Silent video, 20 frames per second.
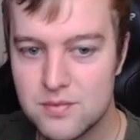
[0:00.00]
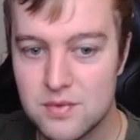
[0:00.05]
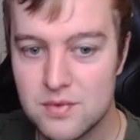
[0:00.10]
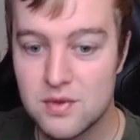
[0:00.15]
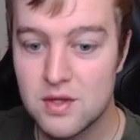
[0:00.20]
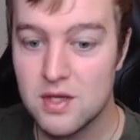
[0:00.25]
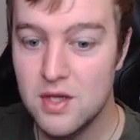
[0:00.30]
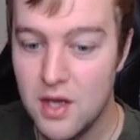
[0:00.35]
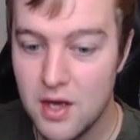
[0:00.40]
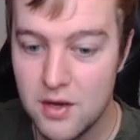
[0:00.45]

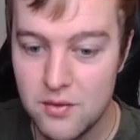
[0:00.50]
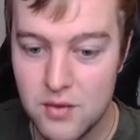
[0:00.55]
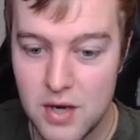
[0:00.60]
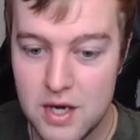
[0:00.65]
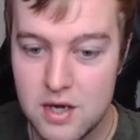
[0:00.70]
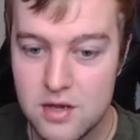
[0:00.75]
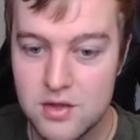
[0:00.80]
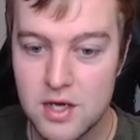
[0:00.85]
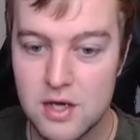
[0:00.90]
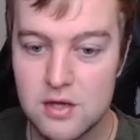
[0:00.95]
yeah,
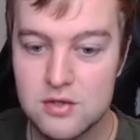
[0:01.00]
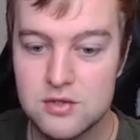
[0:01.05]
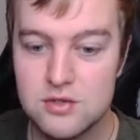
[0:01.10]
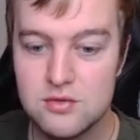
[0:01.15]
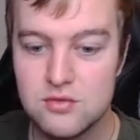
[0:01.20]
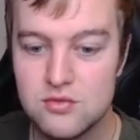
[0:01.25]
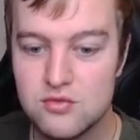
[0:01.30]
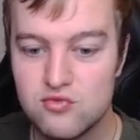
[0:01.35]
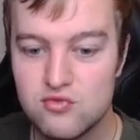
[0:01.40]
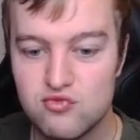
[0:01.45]

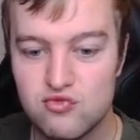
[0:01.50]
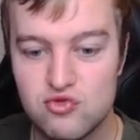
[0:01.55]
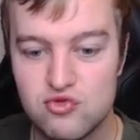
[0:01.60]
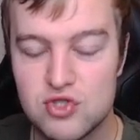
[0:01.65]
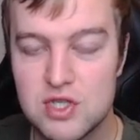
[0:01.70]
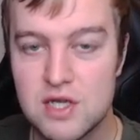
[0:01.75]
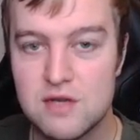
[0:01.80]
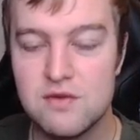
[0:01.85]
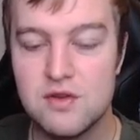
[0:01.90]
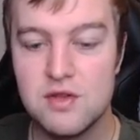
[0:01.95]
80,000,
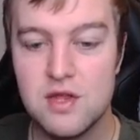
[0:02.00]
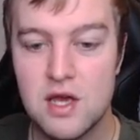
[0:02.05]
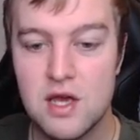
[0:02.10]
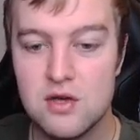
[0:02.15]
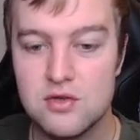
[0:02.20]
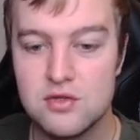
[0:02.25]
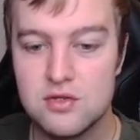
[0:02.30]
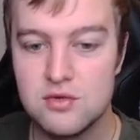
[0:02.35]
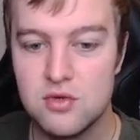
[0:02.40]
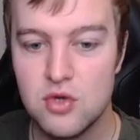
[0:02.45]

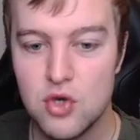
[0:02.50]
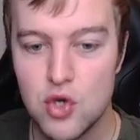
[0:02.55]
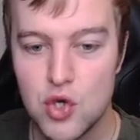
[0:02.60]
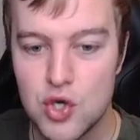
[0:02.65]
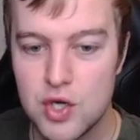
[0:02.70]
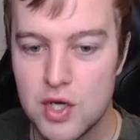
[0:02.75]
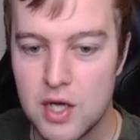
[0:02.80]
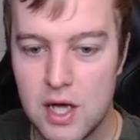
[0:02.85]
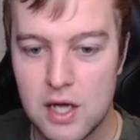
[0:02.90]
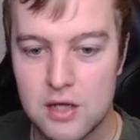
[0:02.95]
70,000,
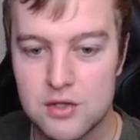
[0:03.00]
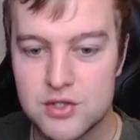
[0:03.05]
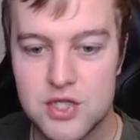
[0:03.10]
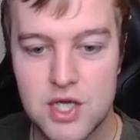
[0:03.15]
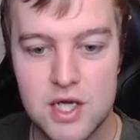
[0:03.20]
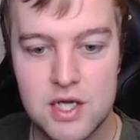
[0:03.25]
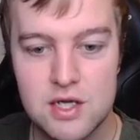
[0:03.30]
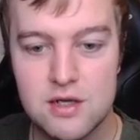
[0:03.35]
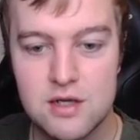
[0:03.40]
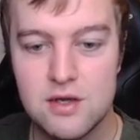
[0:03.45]
I'll
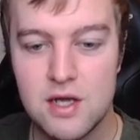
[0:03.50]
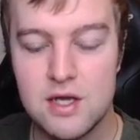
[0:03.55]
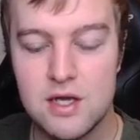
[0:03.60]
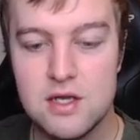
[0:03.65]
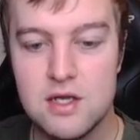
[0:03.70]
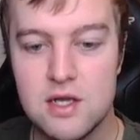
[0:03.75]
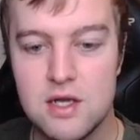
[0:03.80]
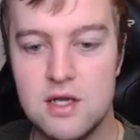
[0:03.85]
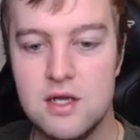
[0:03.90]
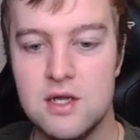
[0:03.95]
take it any
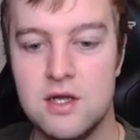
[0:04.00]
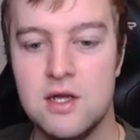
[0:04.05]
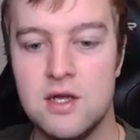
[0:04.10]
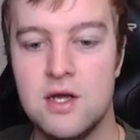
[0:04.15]
day.